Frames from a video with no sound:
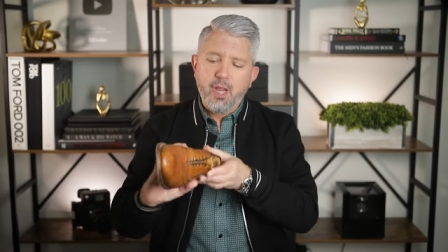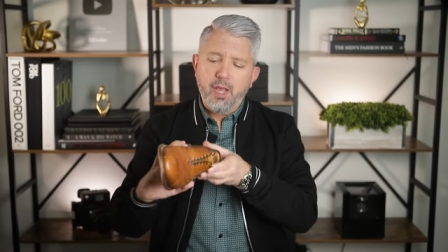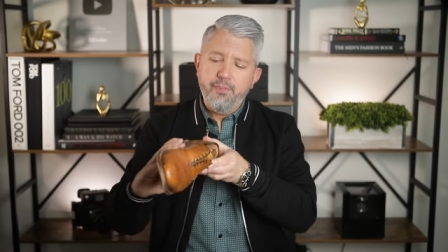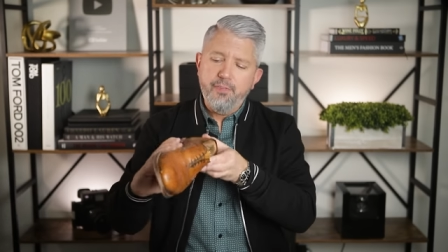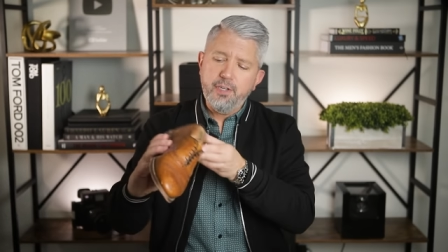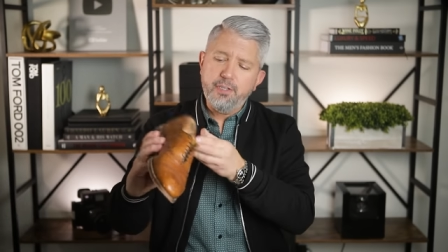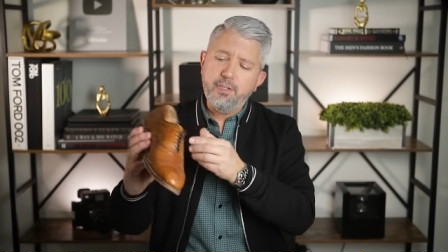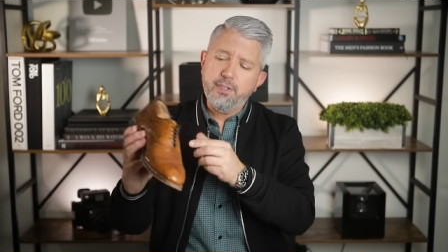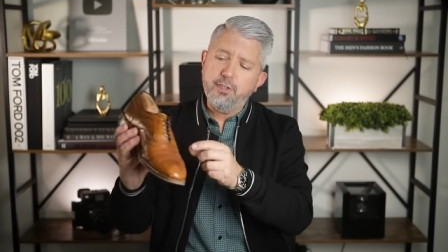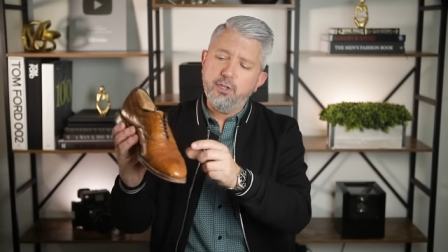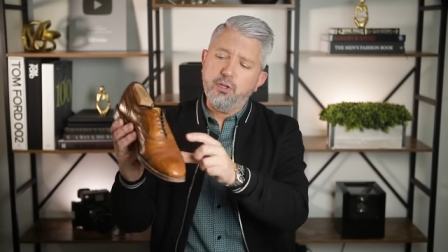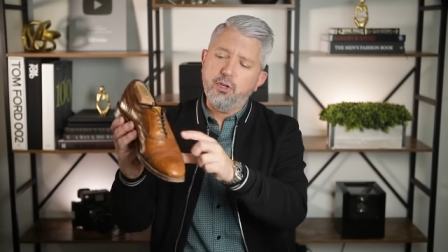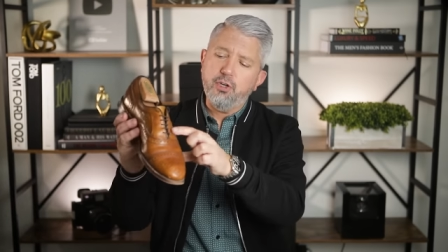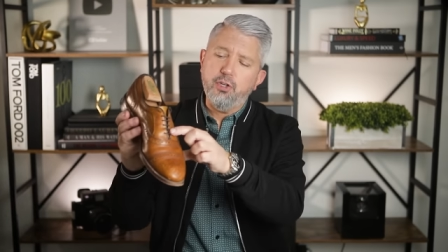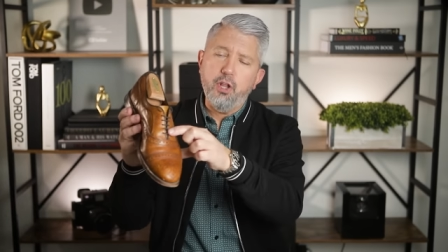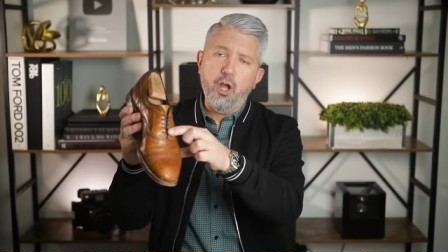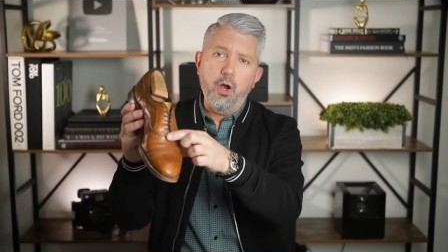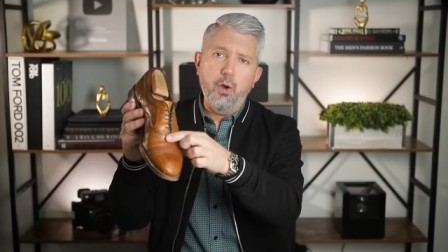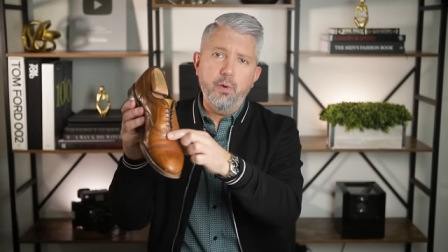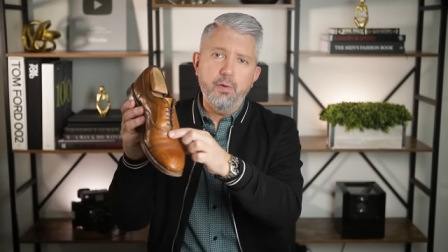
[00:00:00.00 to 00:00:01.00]
this is a
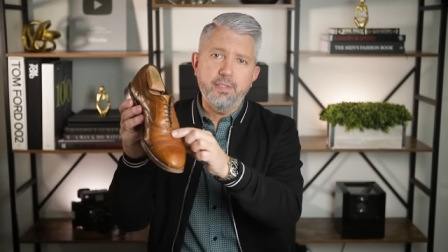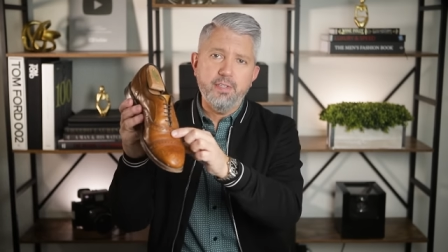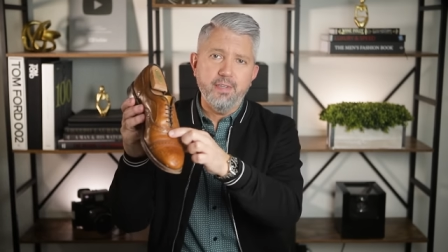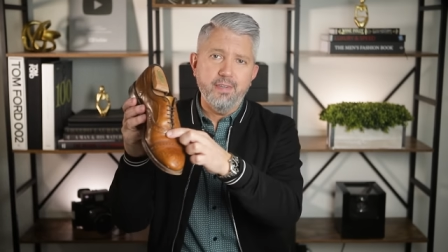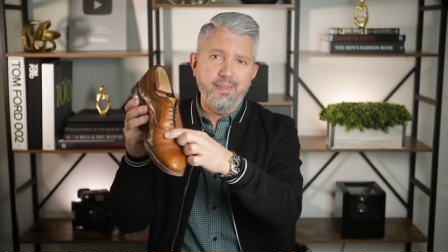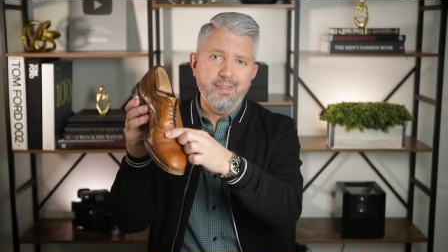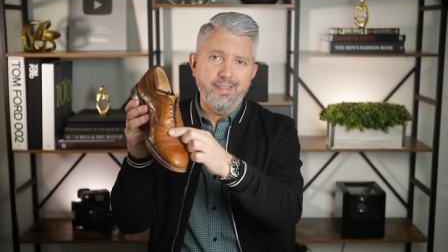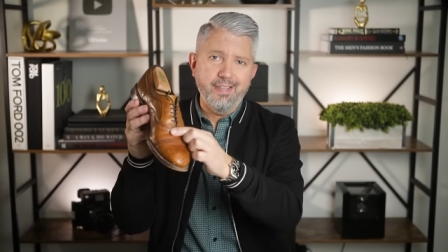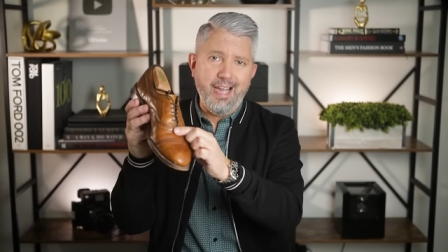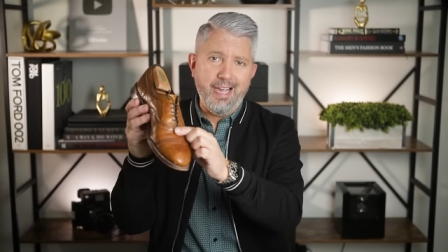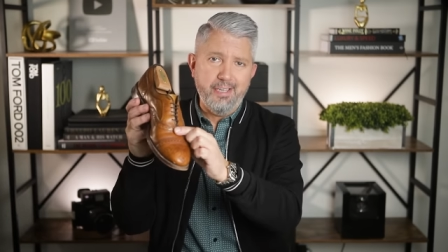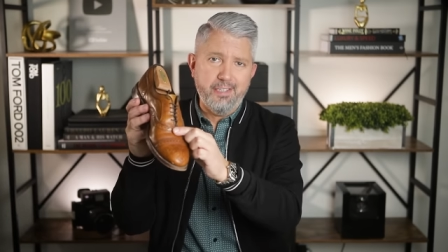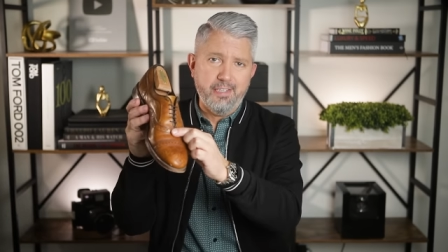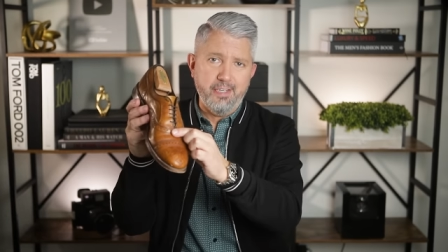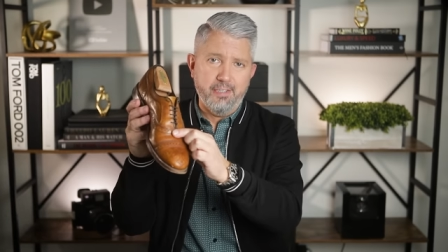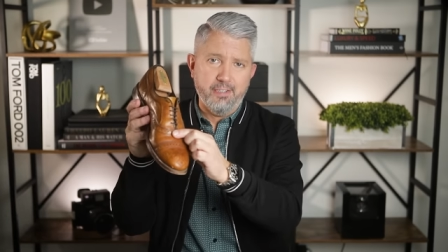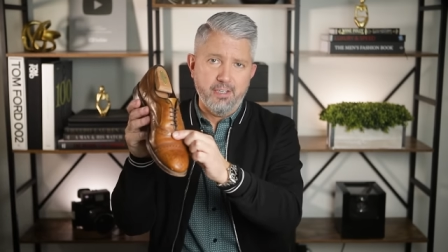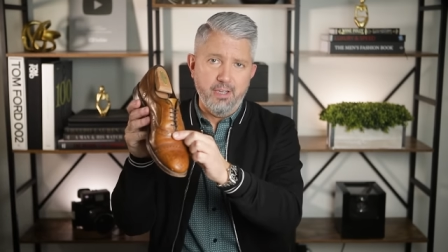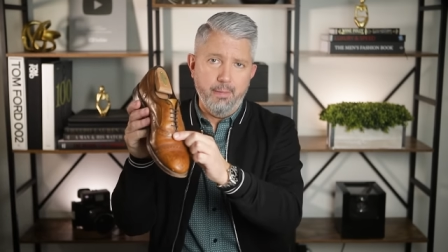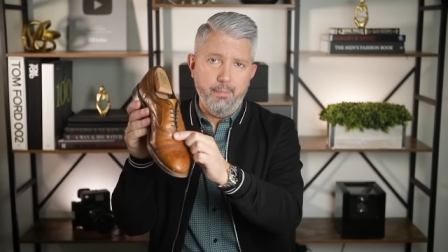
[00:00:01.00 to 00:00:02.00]
closed lace
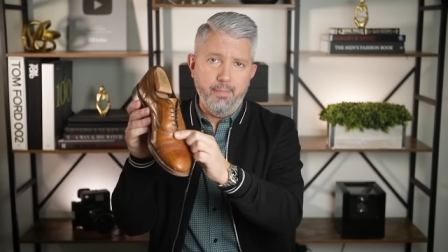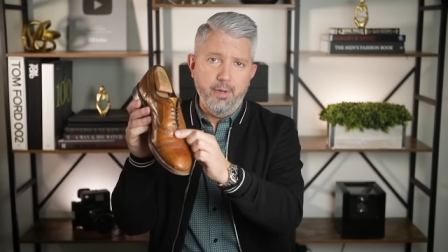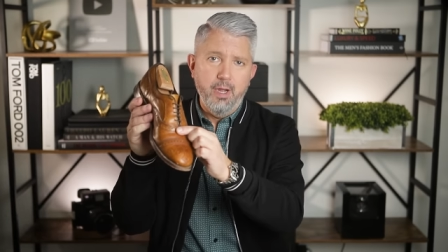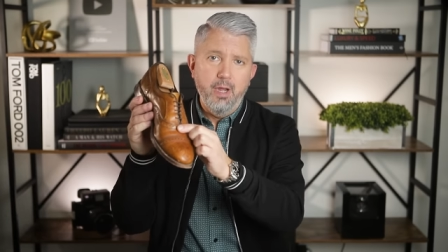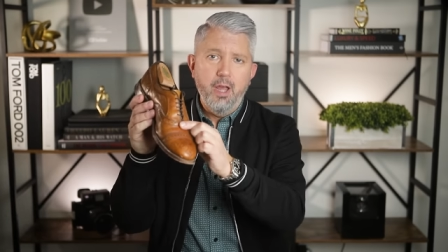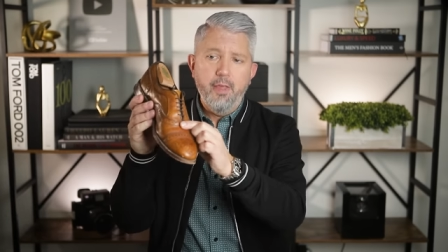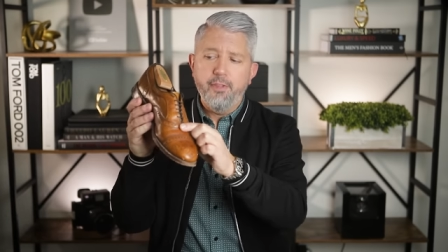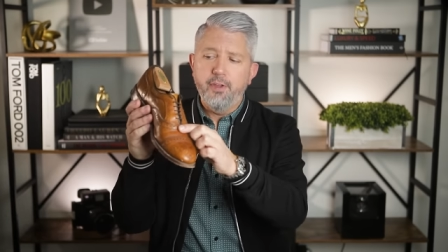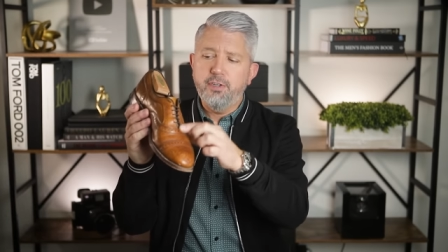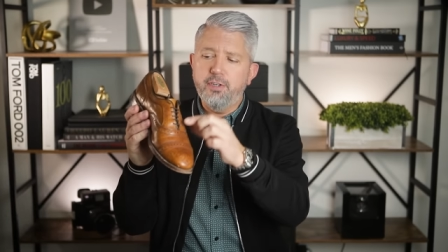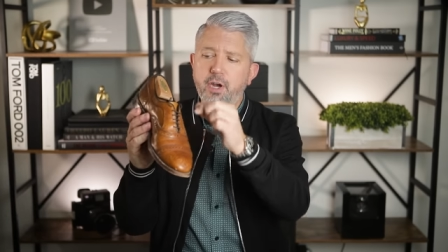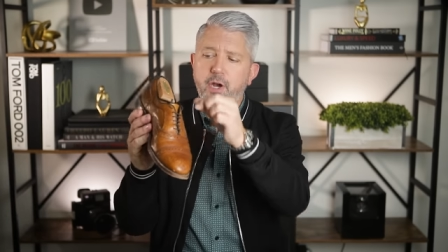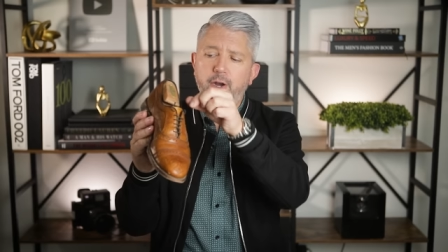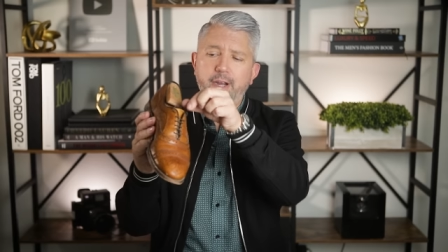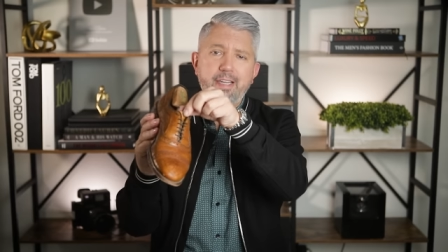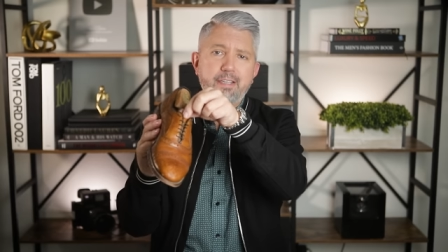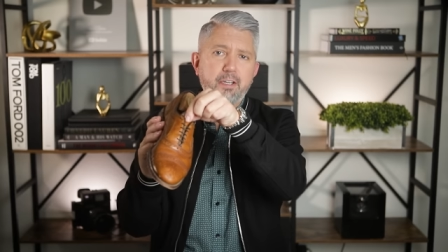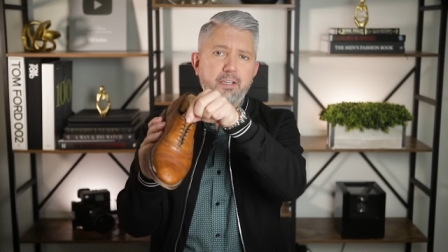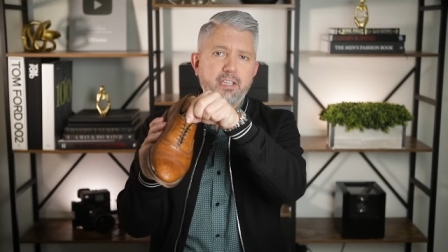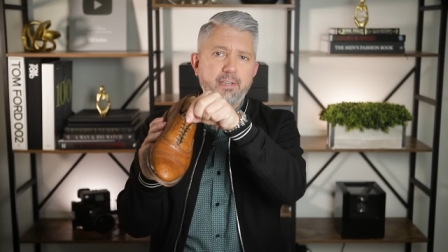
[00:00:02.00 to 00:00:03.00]
system. The
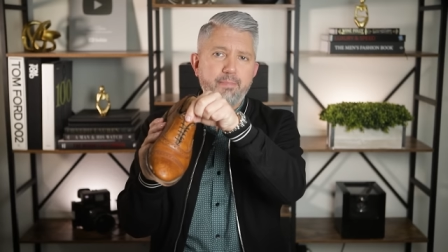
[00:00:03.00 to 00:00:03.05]
tongue is a